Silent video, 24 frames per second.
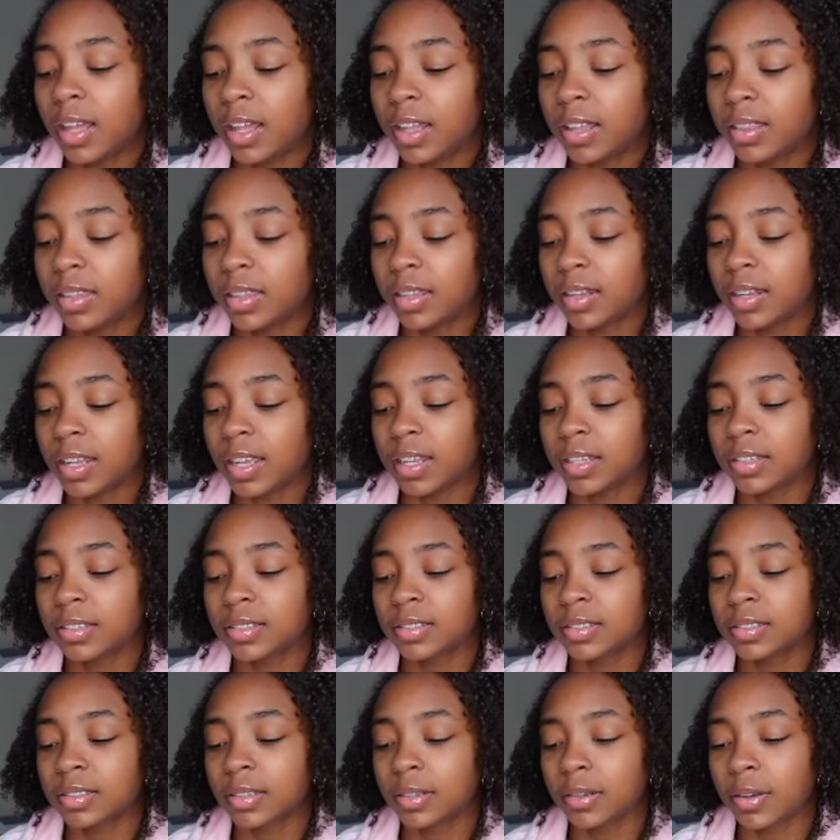And then
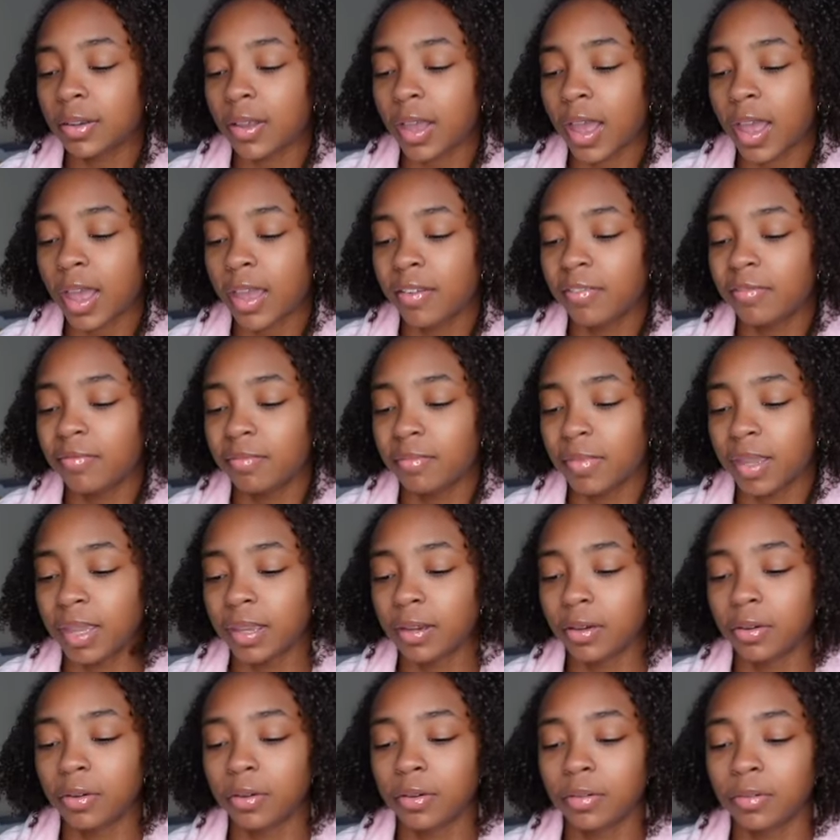next, I have
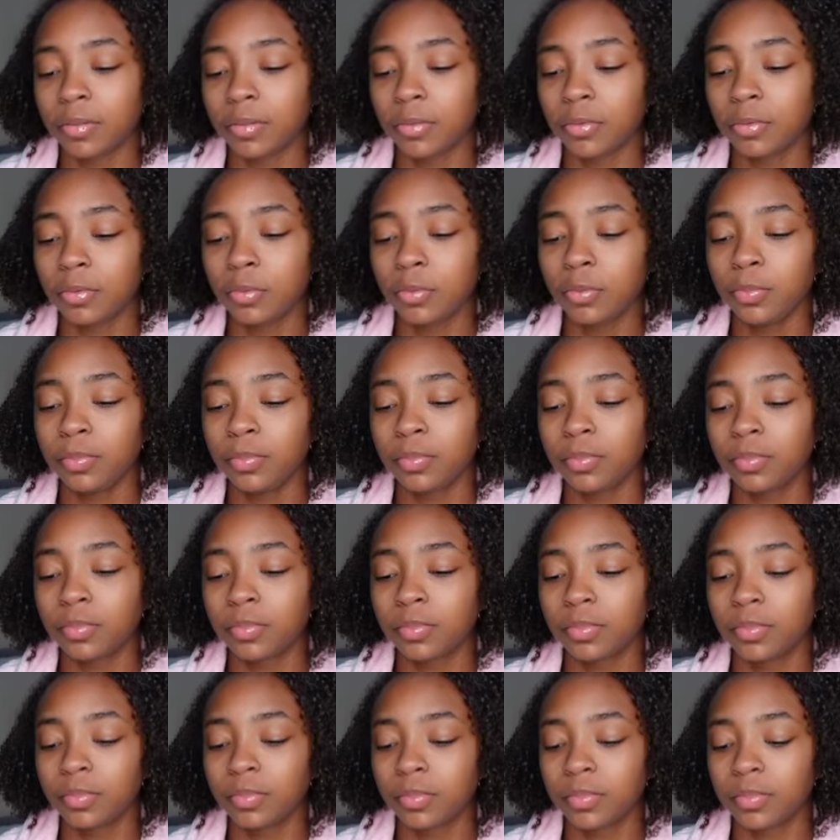mail. Ooh.
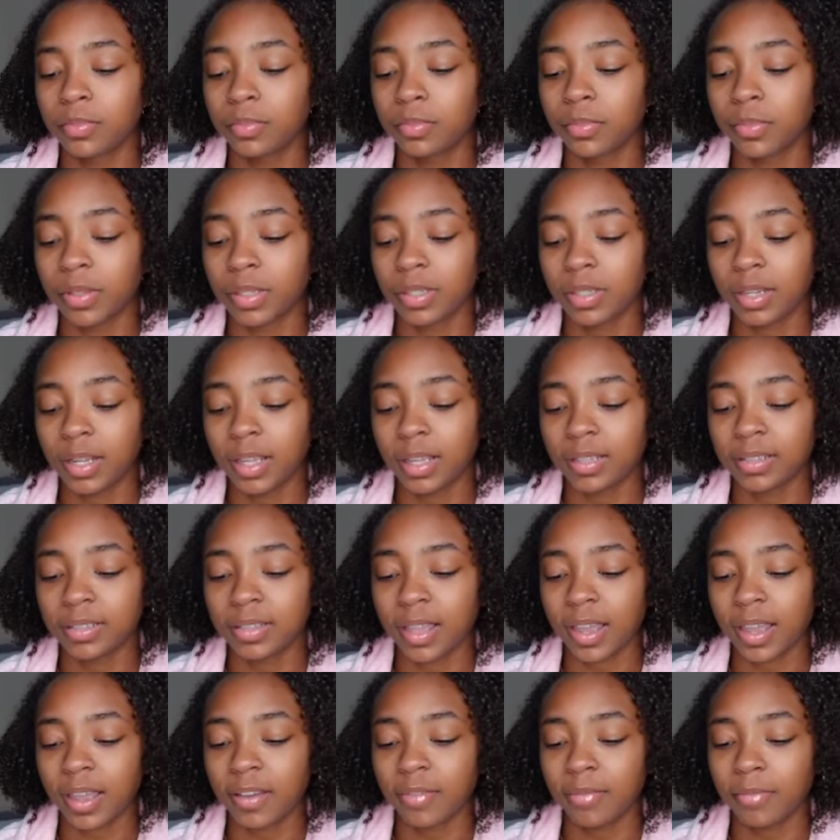Next,
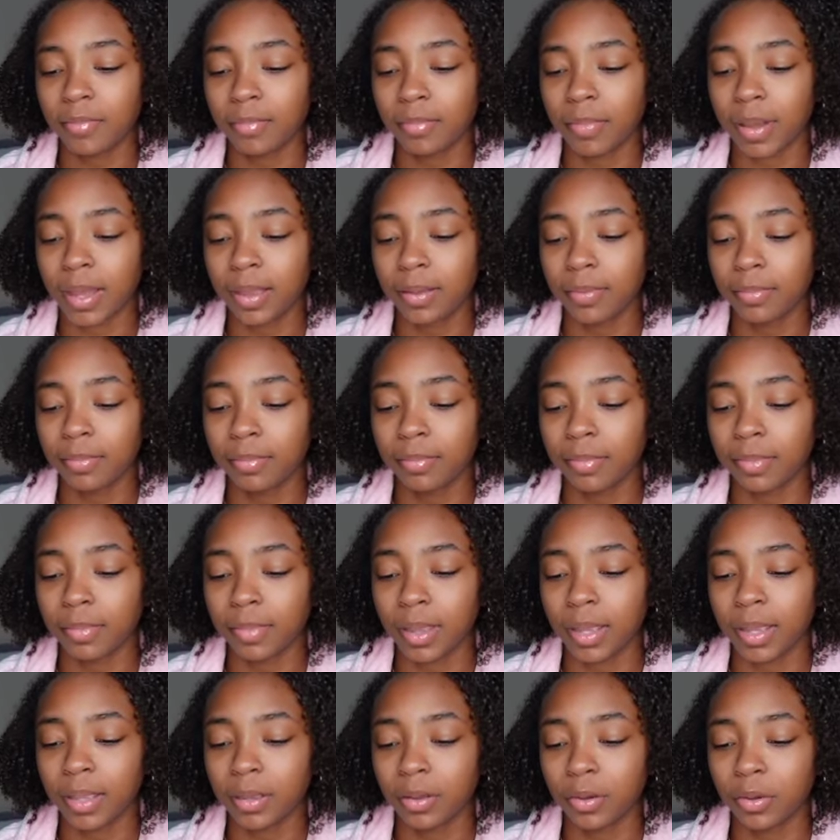I have my
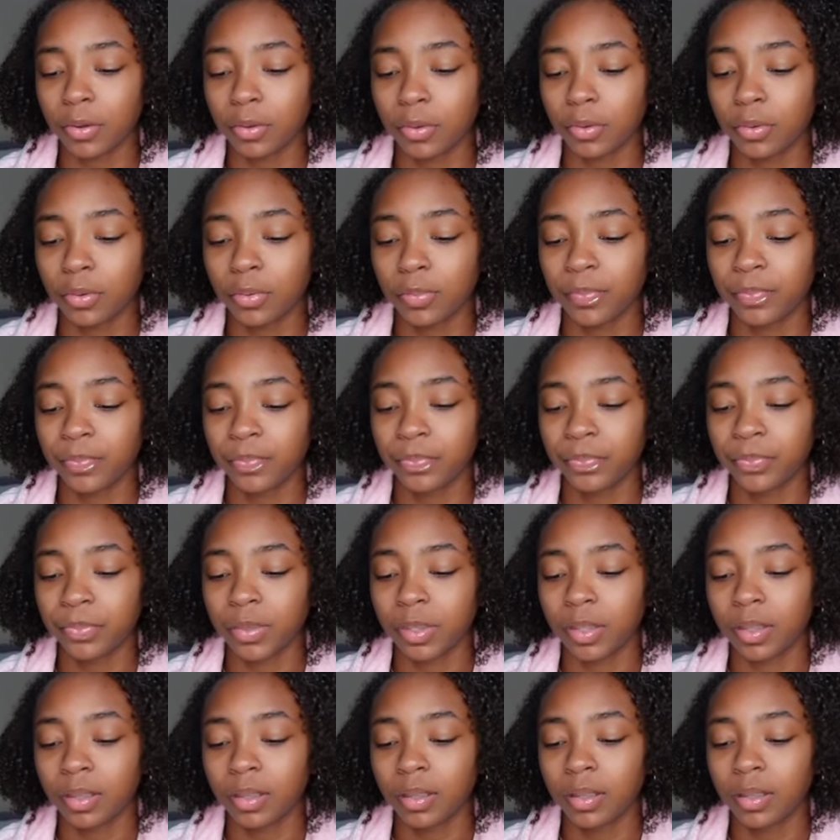mail.
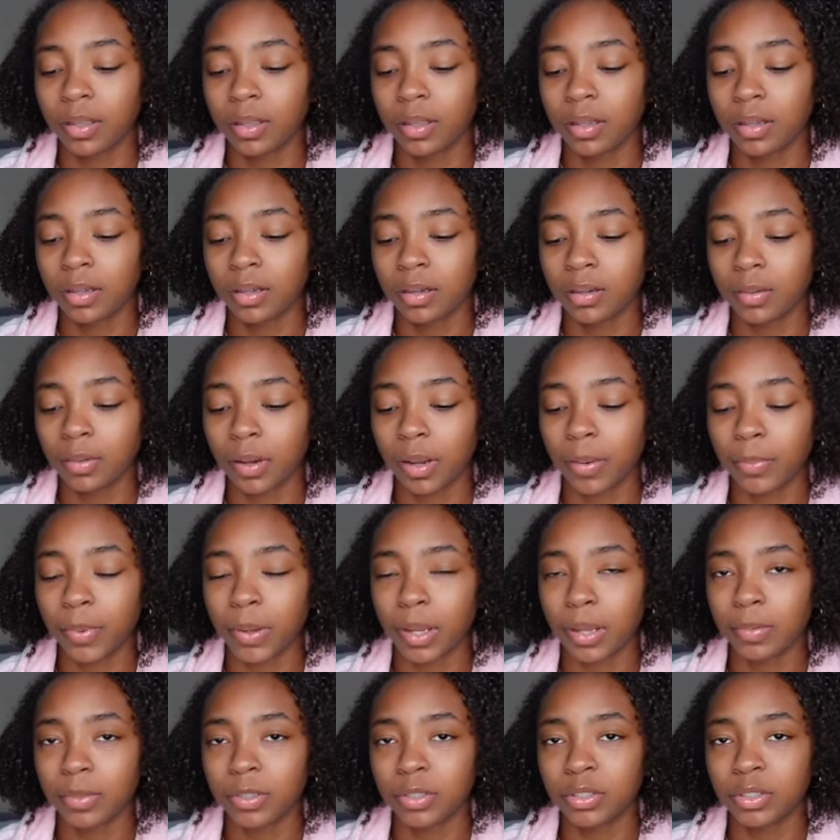I
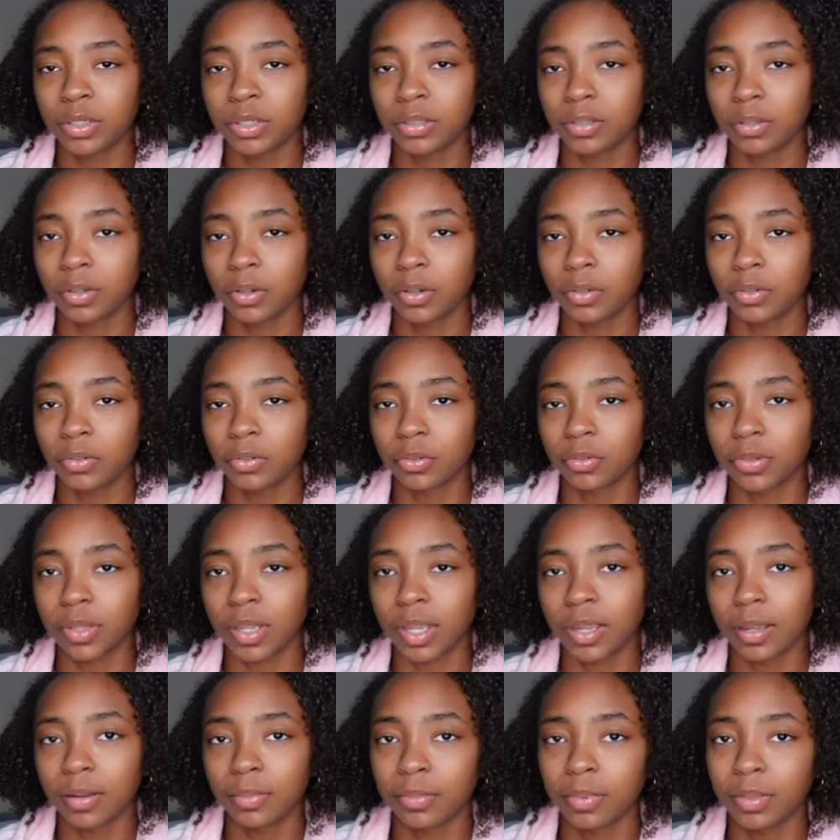probably shouldn't go through
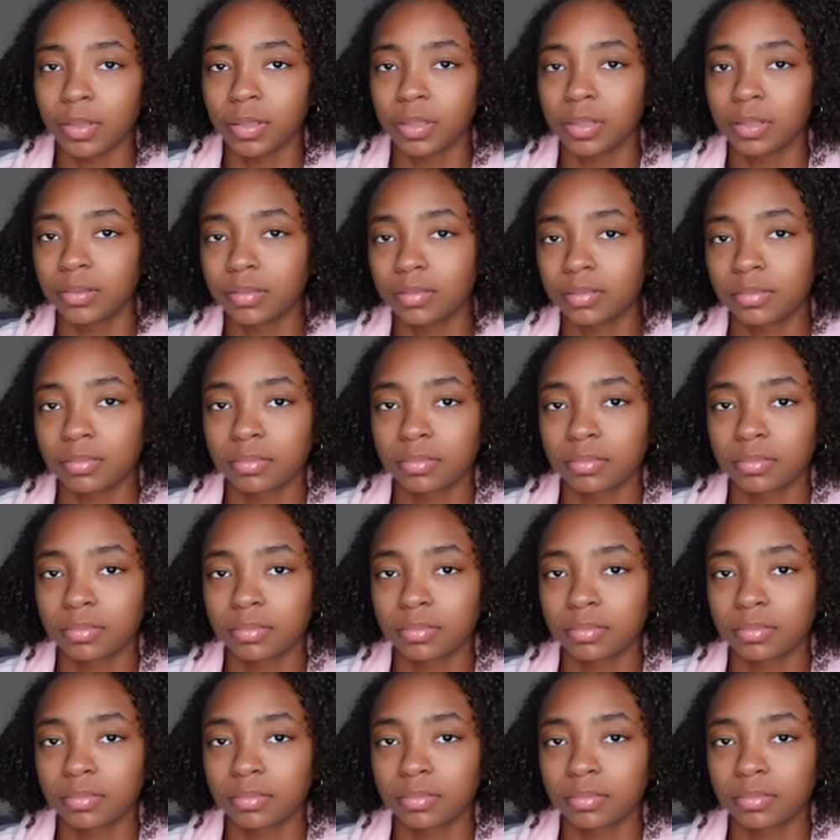that, but